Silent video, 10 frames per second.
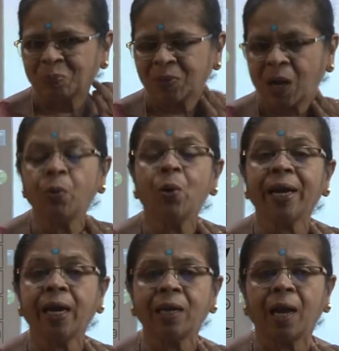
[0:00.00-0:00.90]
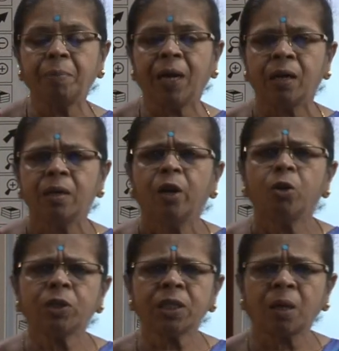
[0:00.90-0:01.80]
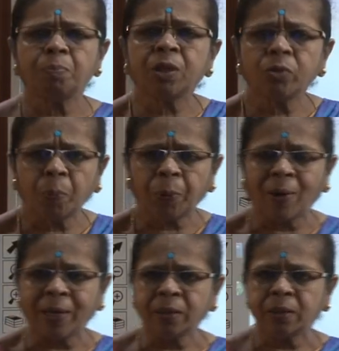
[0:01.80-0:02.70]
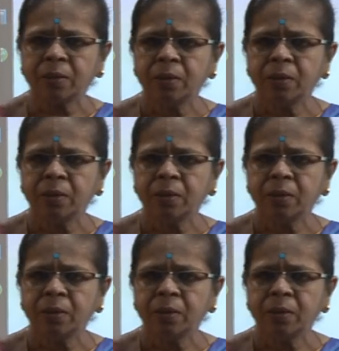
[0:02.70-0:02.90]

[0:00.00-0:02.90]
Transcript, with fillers: how do I get lambda? You just observe the product,